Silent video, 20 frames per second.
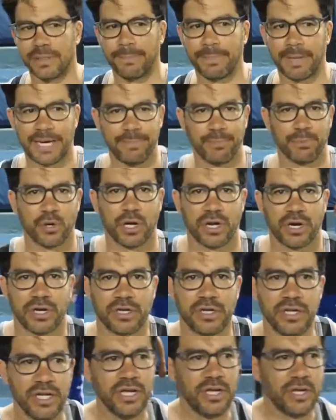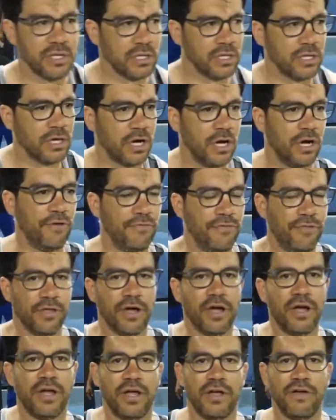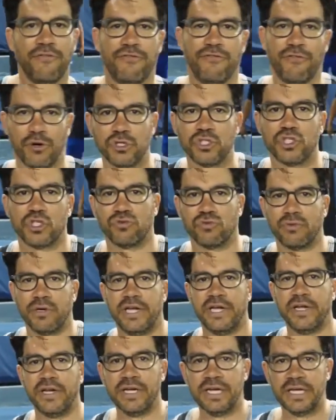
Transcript: a byproduct of the first 3.